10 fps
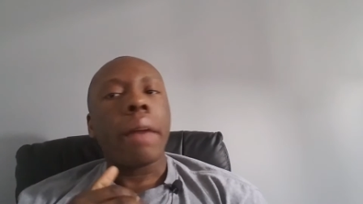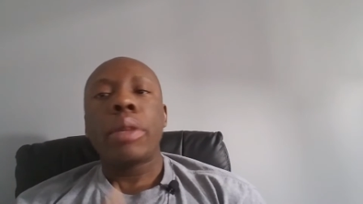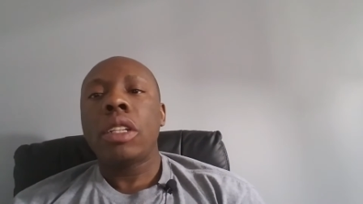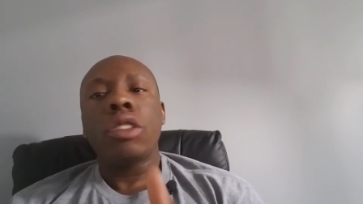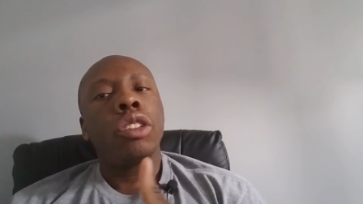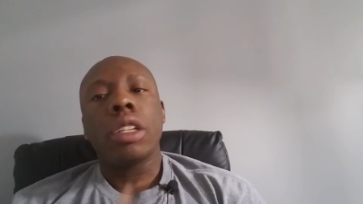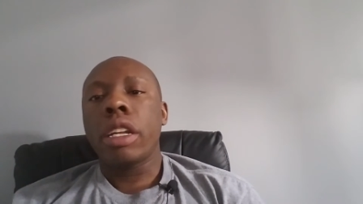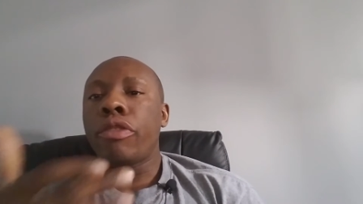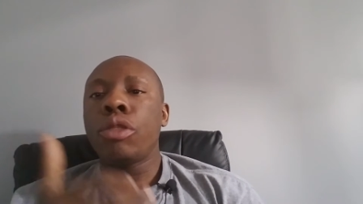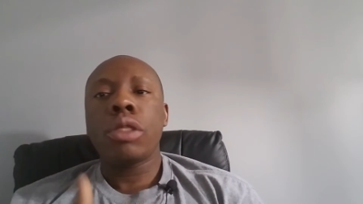I mean,
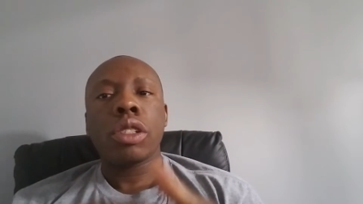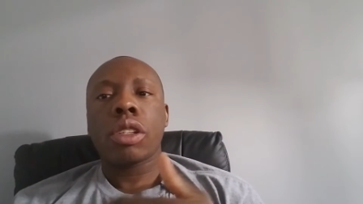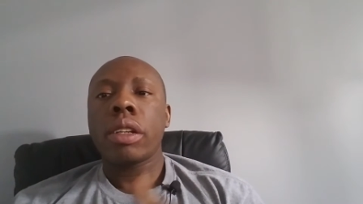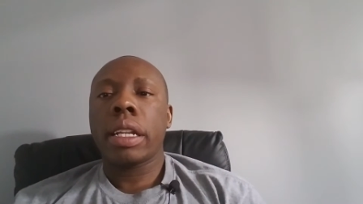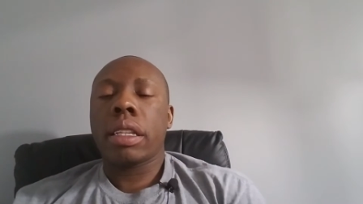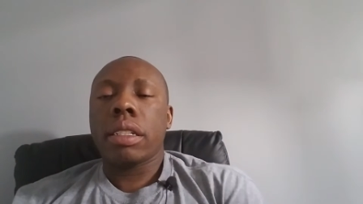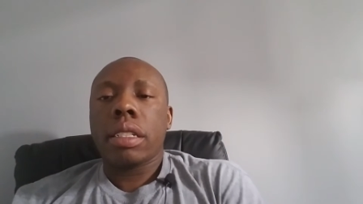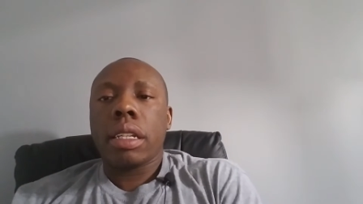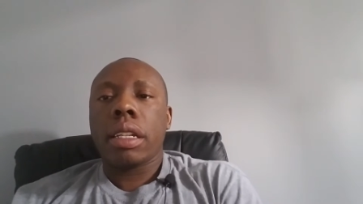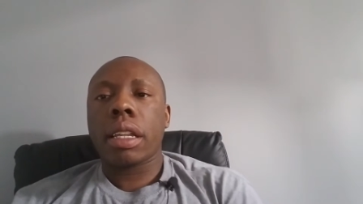if you just look at
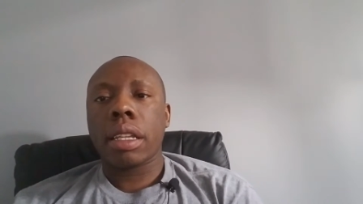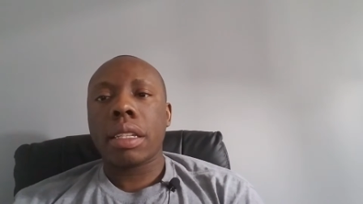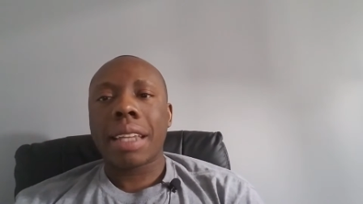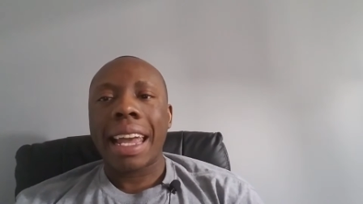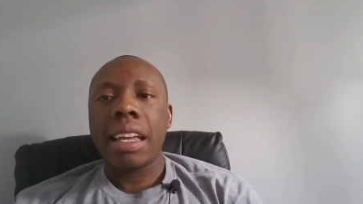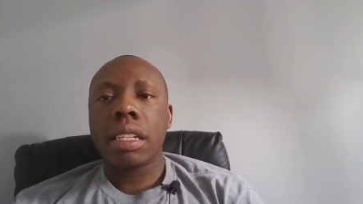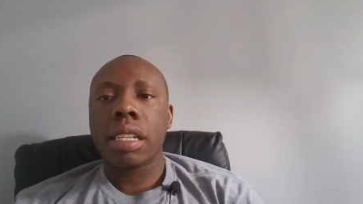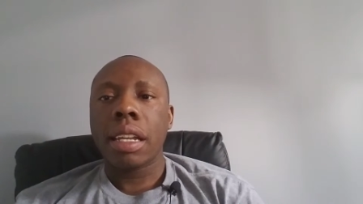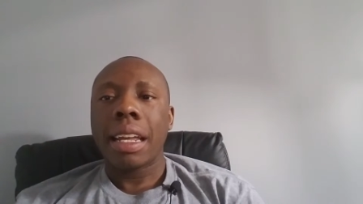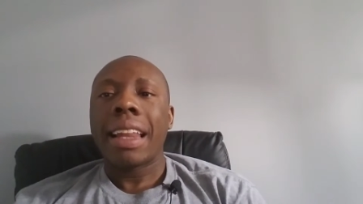this this
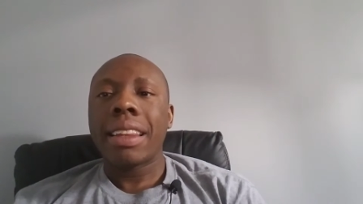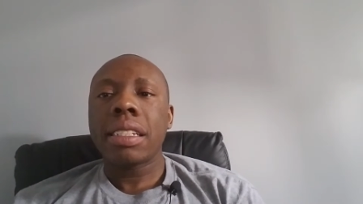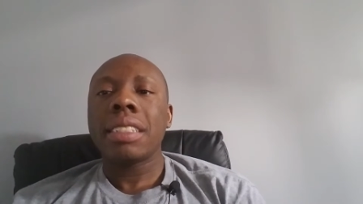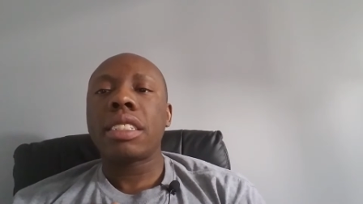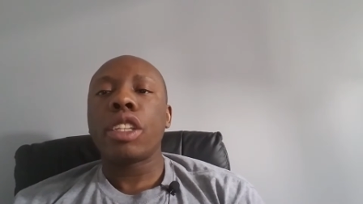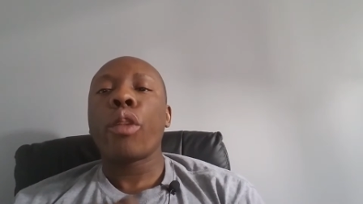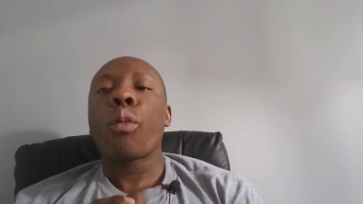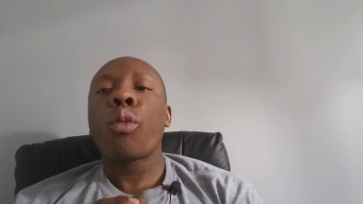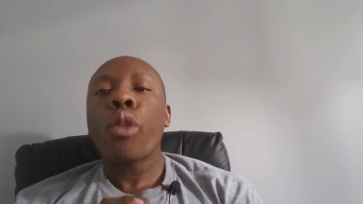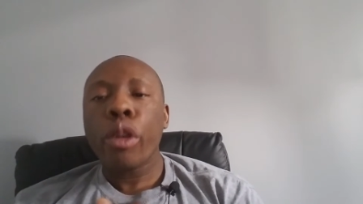case, this is the
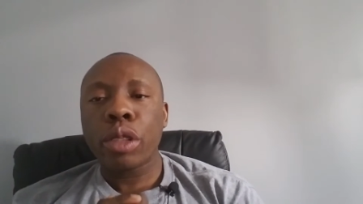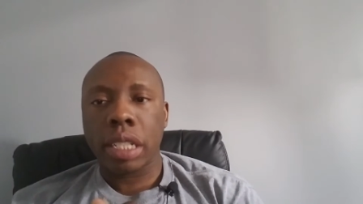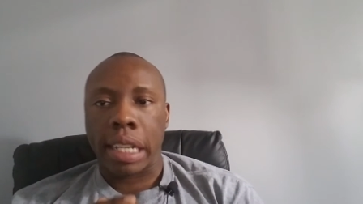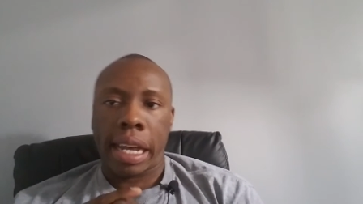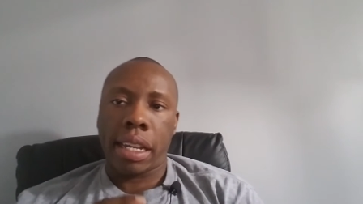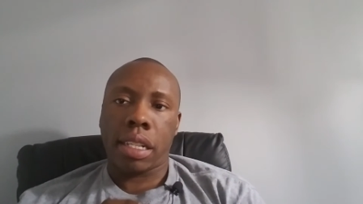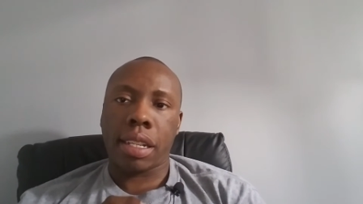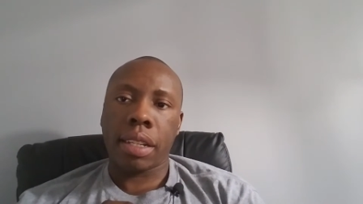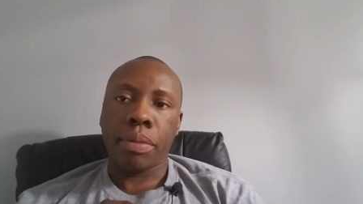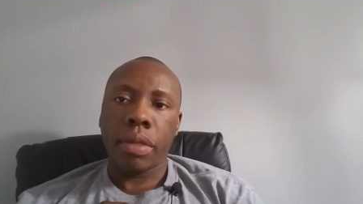worst
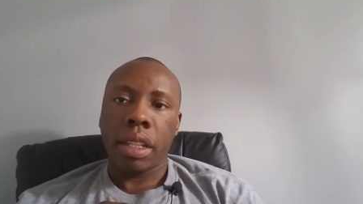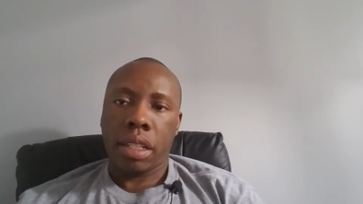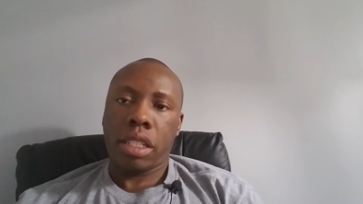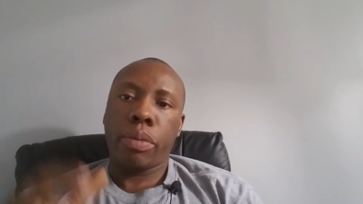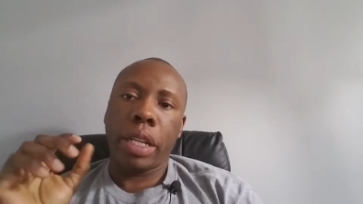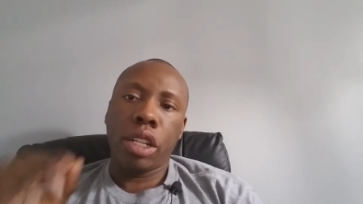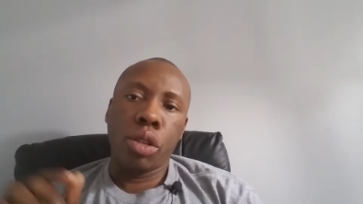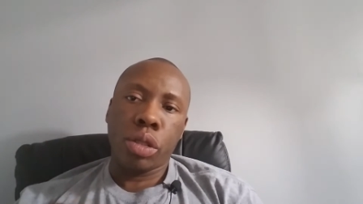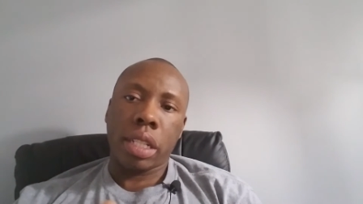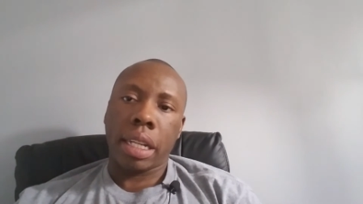case to be
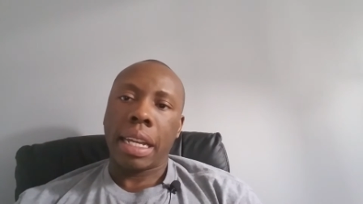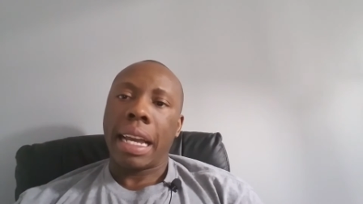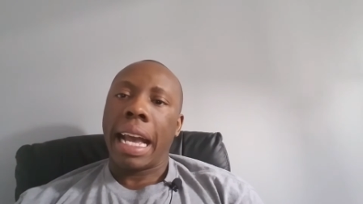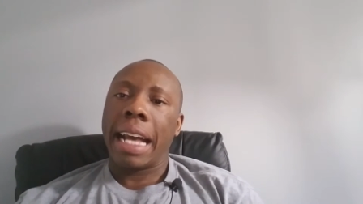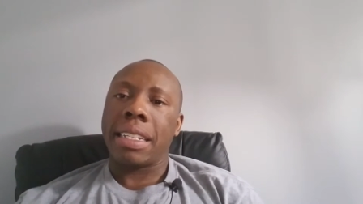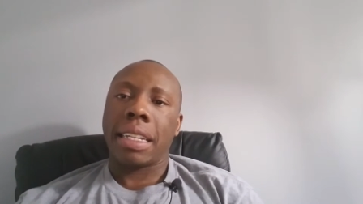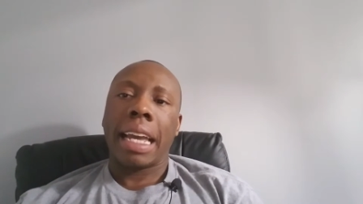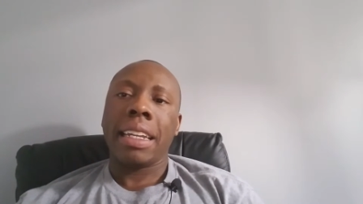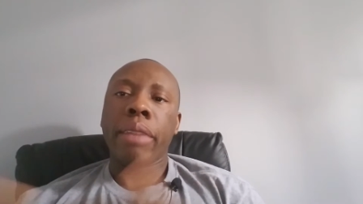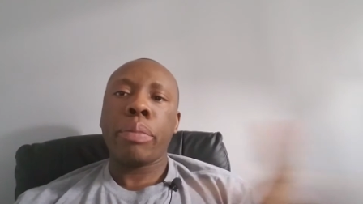using as
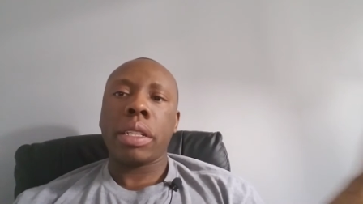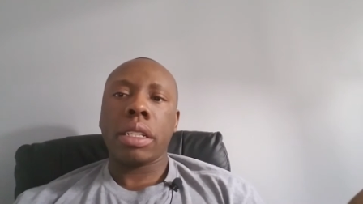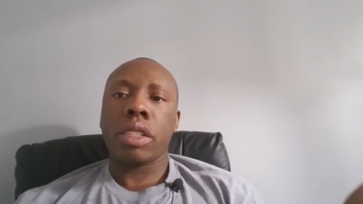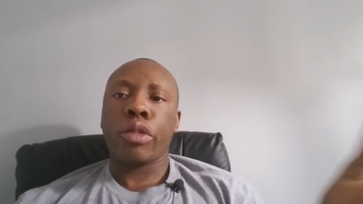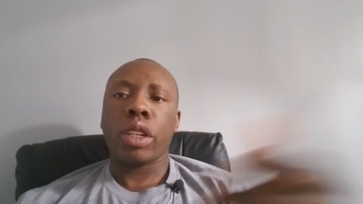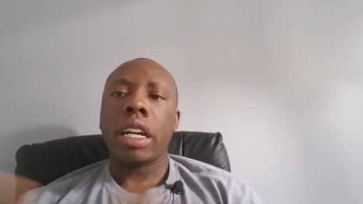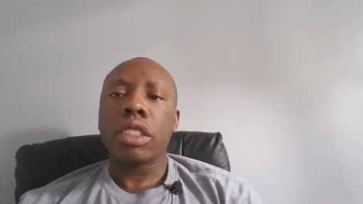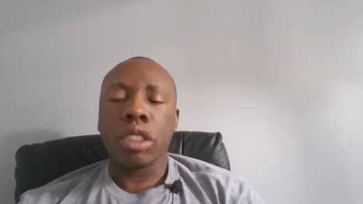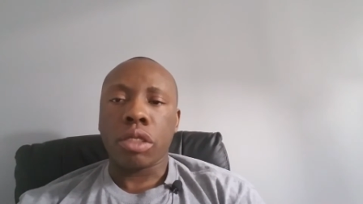an impetus for gun